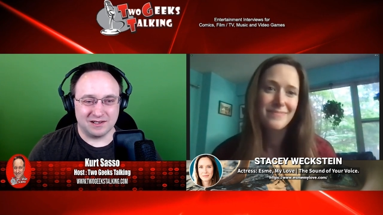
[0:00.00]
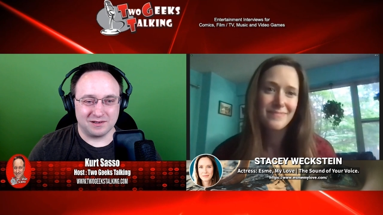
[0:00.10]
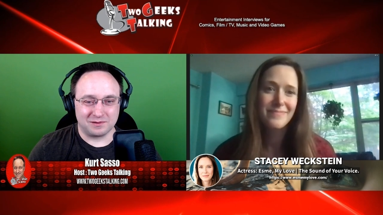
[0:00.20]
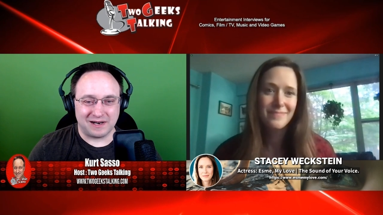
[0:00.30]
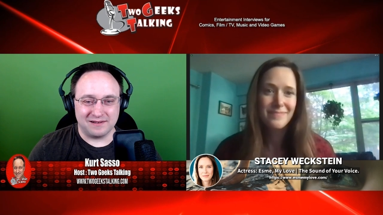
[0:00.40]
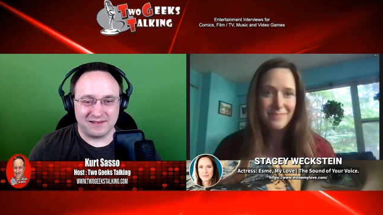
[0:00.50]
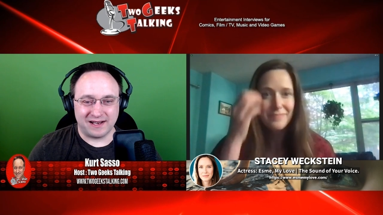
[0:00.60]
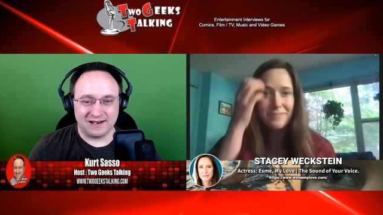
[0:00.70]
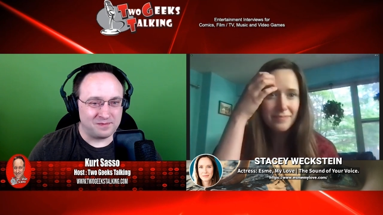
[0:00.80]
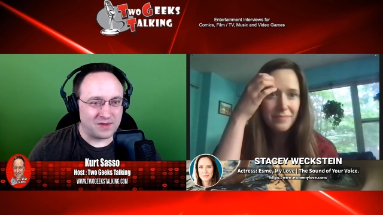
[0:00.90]
Speaker 1: around
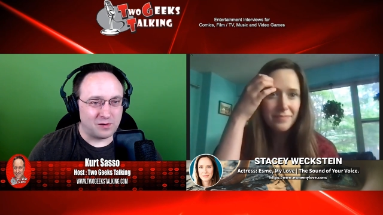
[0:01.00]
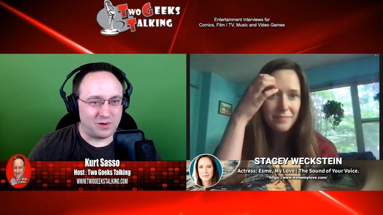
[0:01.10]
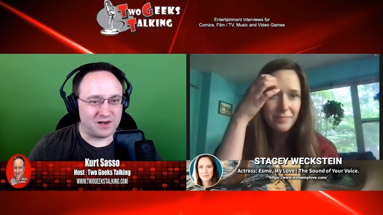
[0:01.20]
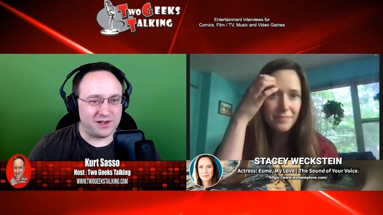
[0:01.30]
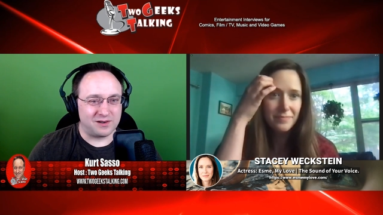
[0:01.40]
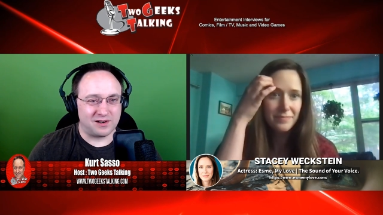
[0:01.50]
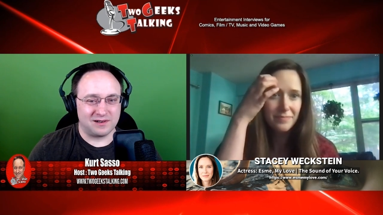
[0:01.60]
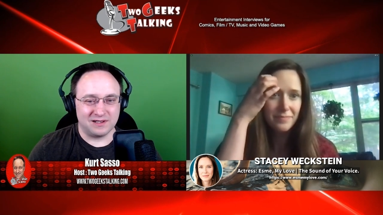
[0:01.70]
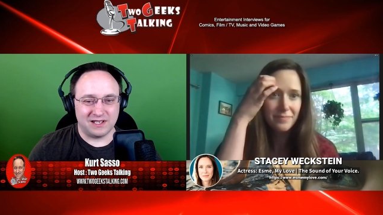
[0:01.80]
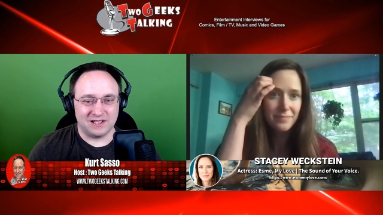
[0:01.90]
there. What are you
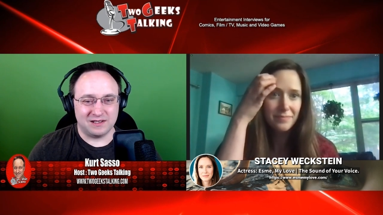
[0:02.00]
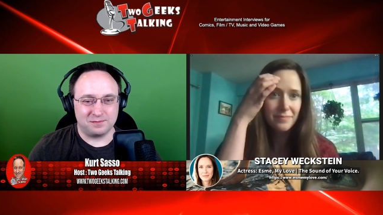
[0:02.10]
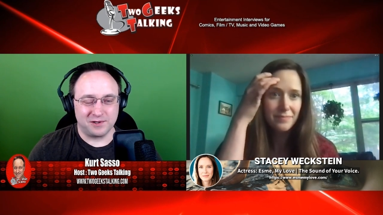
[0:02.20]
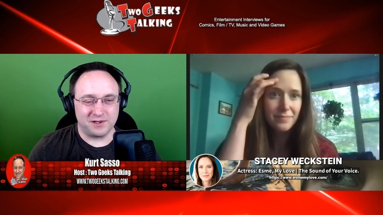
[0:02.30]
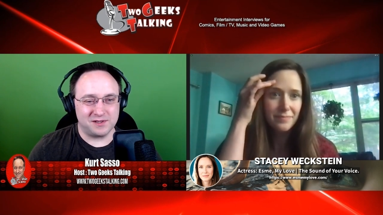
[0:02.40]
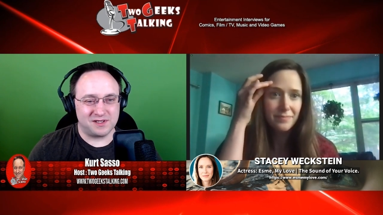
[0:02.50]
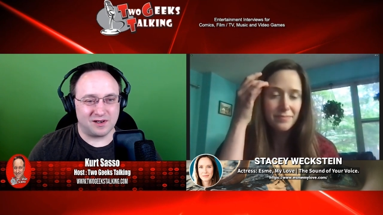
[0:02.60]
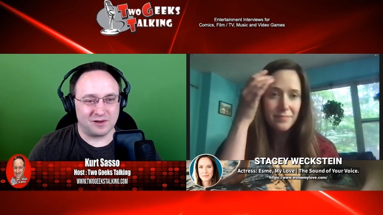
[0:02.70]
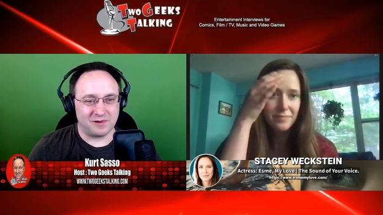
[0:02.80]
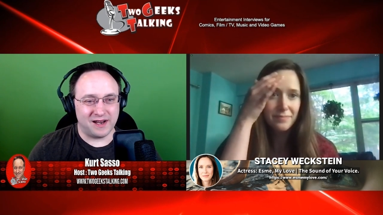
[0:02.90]
currently producing
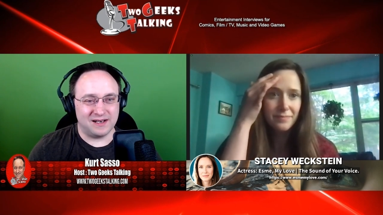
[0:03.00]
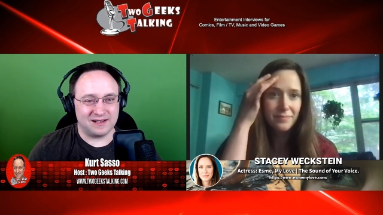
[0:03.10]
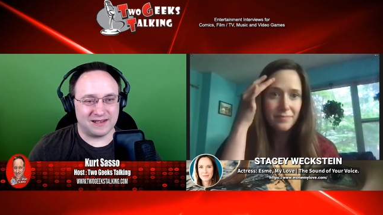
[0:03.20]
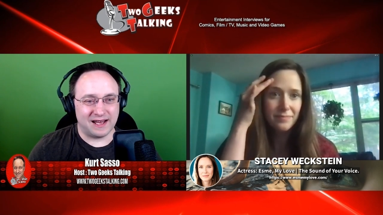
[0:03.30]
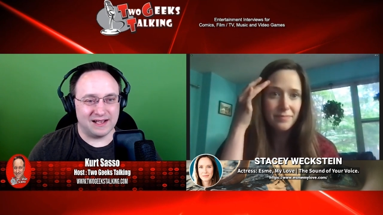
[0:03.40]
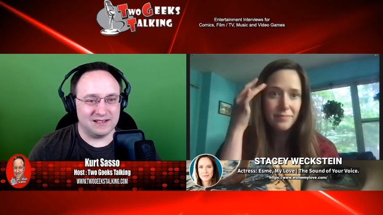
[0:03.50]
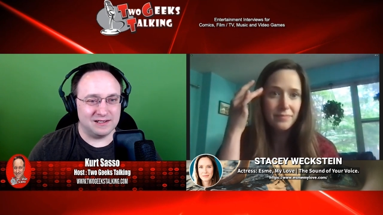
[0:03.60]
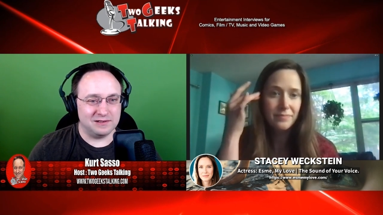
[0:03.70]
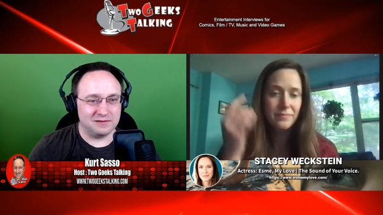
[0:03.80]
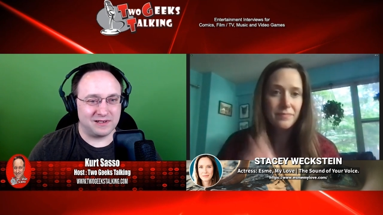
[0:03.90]
or writing that
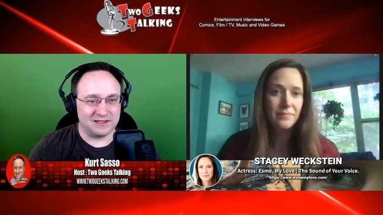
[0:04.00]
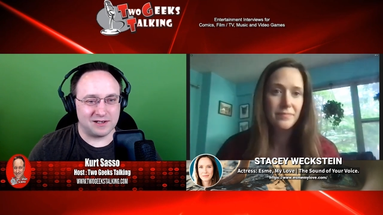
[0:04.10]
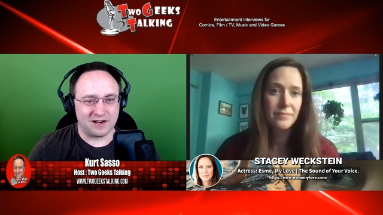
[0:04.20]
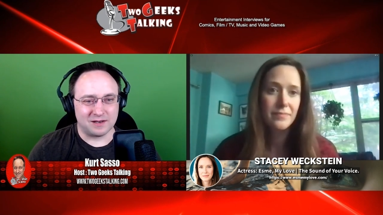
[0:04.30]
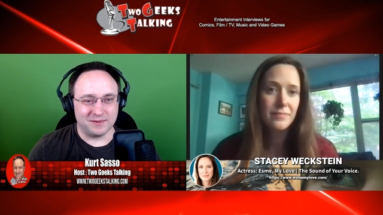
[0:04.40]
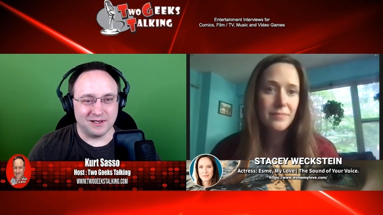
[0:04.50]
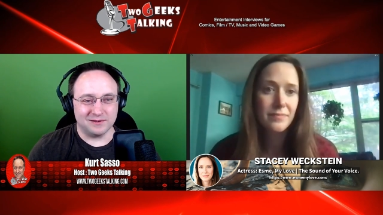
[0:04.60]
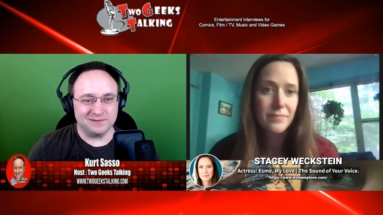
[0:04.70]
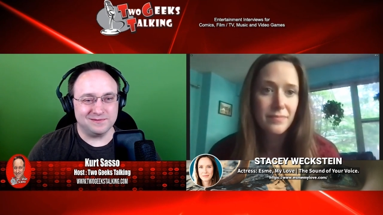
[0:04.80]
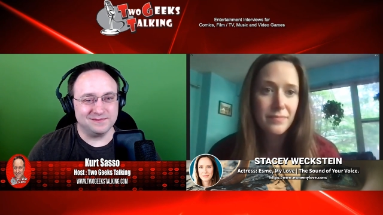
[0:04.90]
you can talk about?
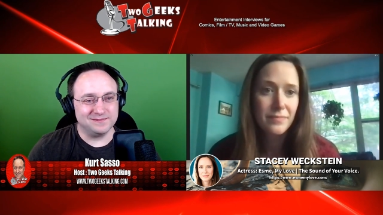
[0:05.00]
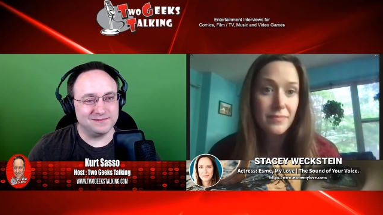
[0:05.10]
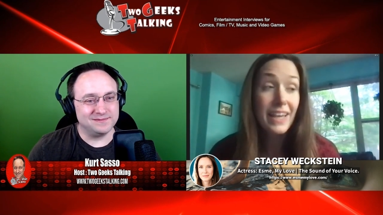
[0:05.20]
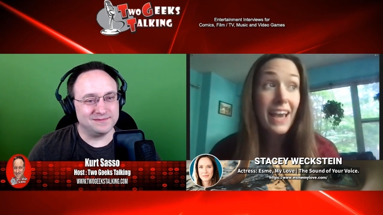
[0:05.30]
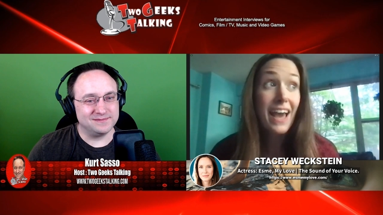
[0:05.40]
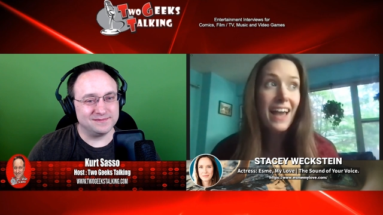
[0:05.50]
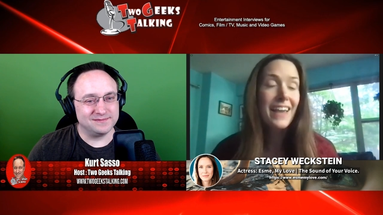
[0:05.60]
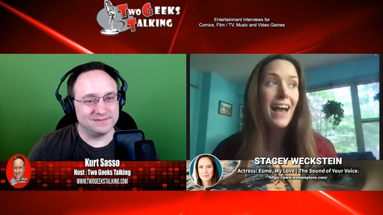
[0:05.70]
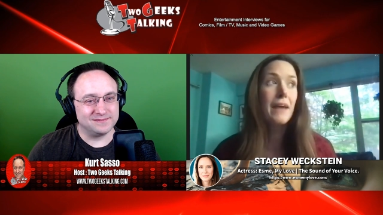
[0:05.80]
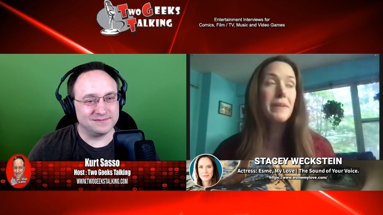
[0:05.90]
Speaker 2: Yeah,
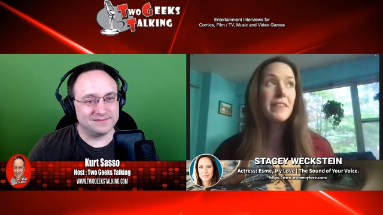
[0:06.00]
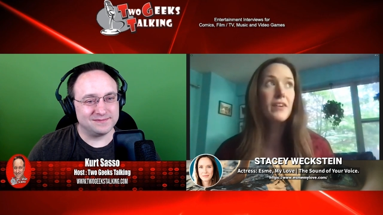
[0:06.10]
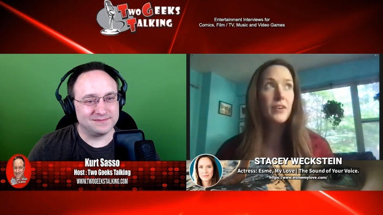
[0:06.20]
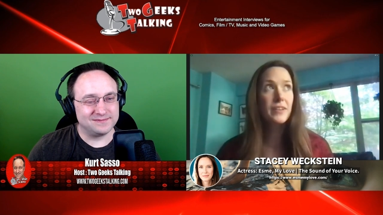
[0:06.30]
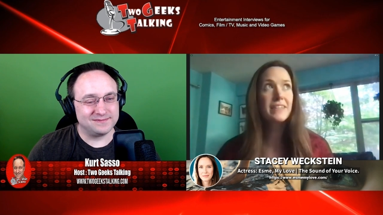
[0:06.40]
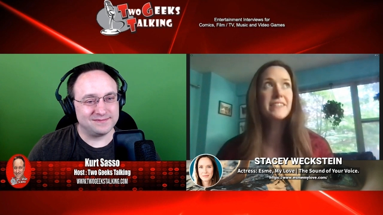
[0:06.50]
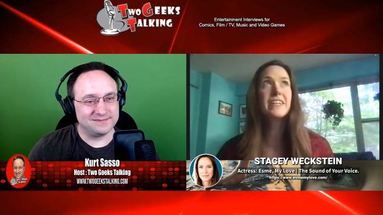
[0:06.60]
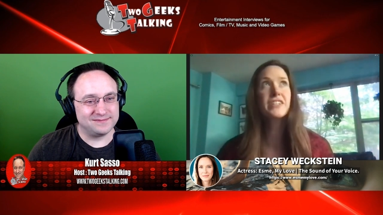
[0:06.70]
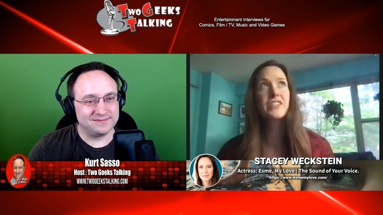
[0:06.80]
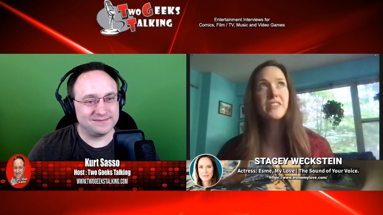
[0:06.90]
yeah. I'm in the early
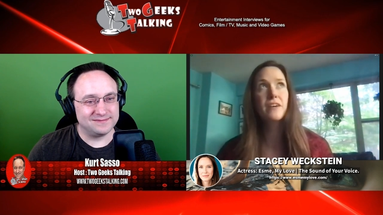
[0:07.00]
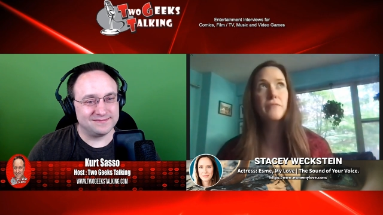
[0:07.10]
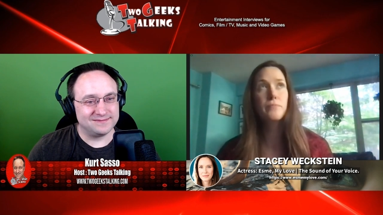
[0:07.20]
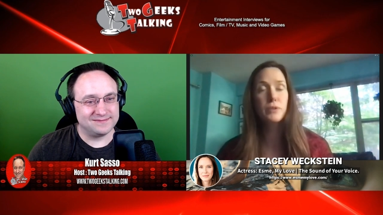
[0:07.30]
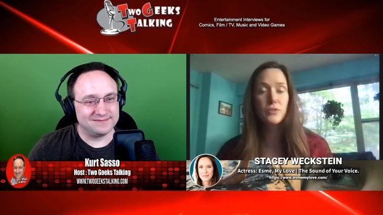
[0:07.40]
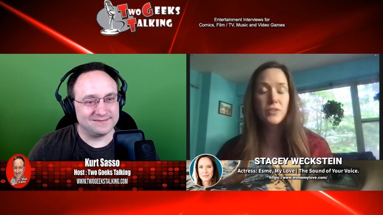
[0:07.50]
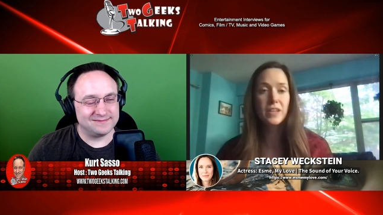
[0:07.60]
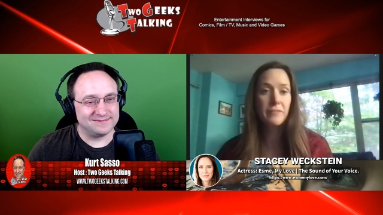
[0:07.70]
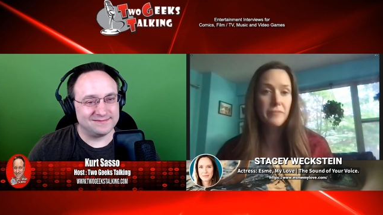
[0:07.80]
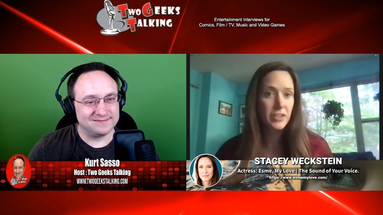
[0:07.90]
stages of producing
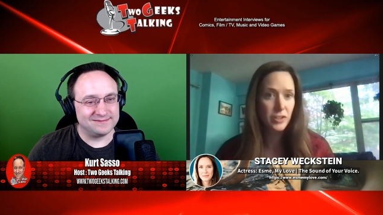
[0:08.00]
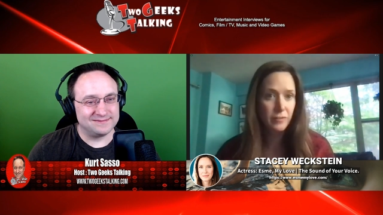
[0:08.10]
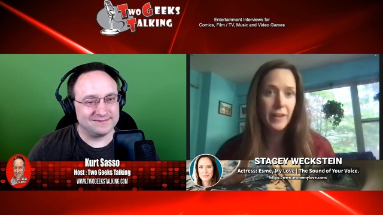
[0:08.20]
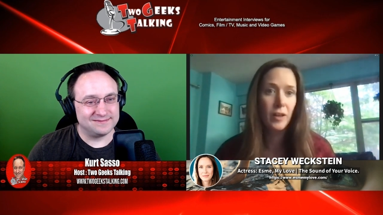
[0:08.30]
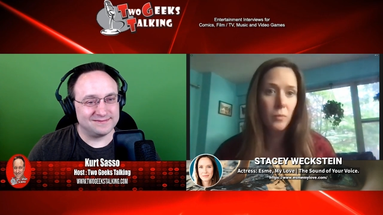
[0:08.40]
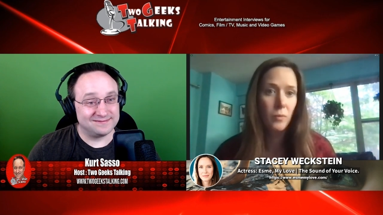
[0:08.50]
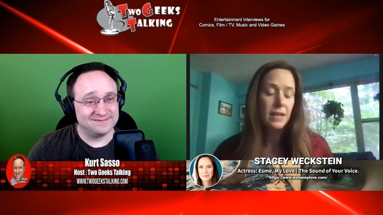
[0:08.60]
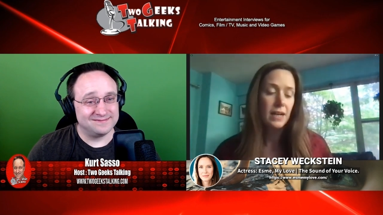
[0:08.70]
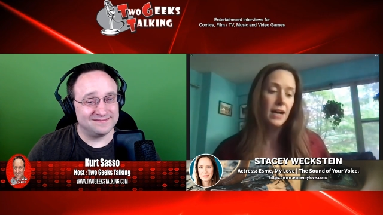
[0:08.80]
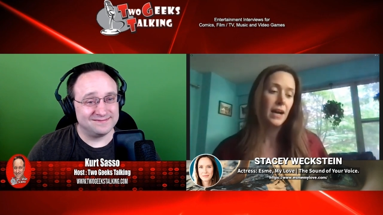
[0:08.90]
a feature film
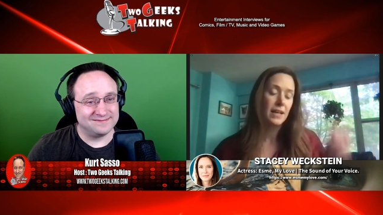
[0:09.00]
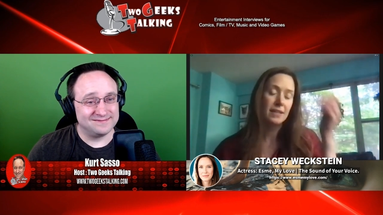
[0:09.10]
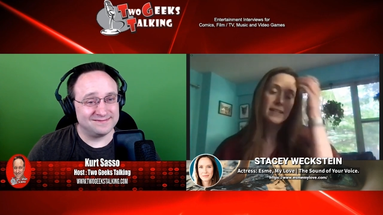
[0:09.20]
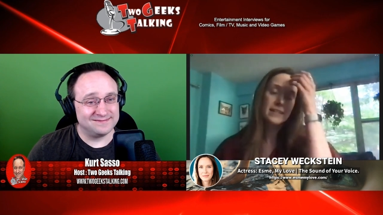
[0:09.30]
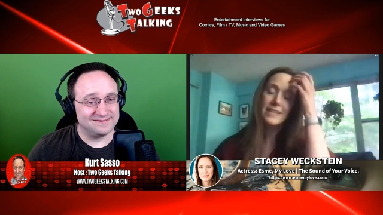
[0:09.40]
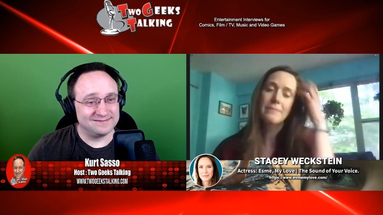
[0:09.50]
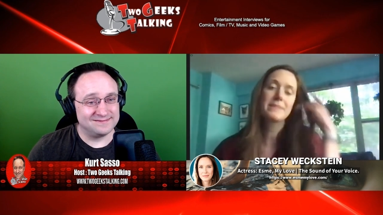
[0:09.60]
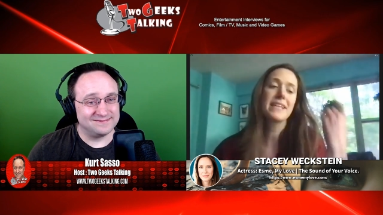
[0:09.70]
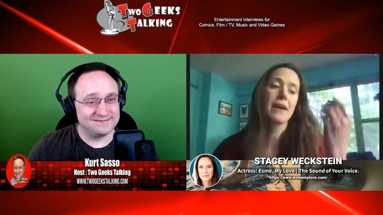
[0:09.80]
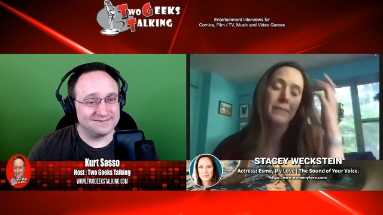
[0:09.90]
with uh, his name's
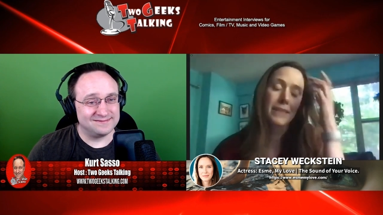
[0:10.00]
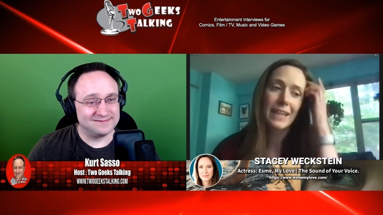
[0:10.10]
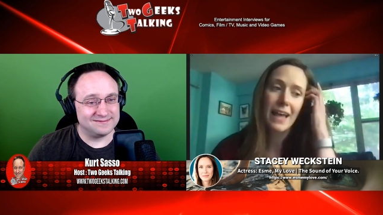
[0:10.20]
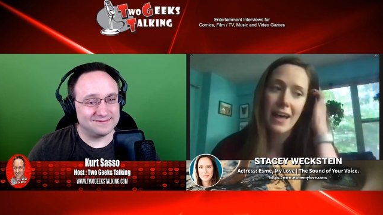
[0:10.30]
Sam uh,